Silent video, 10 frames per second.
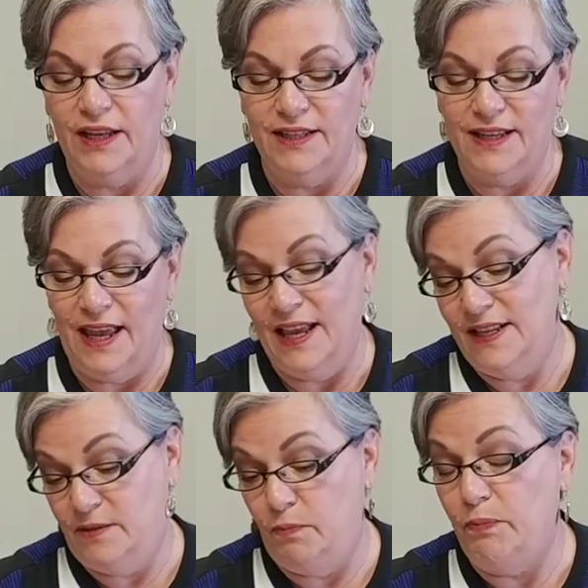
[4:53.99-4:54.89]

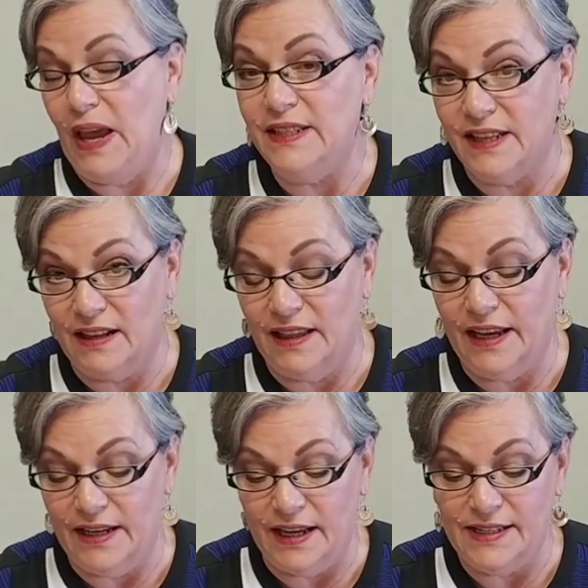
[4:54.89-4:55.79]
is
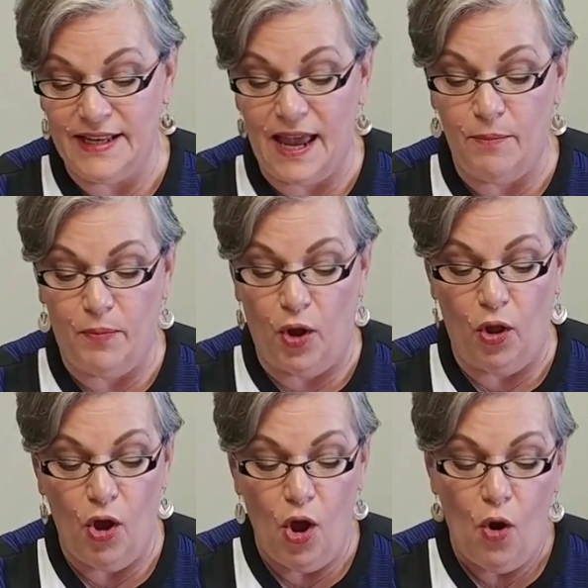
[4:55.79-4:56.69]
basically an
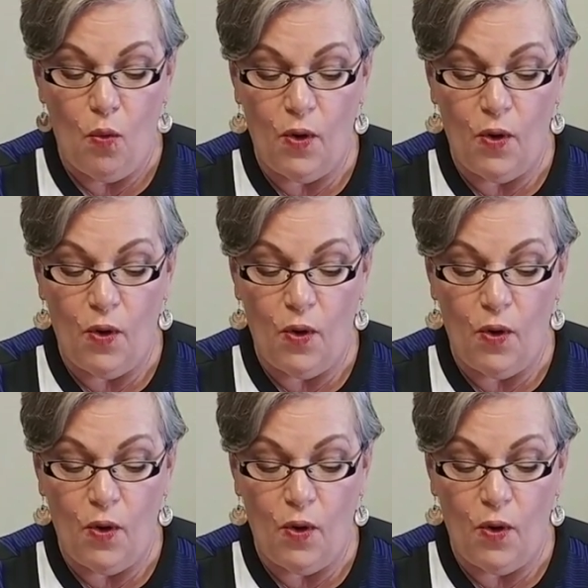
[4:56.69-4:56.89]
example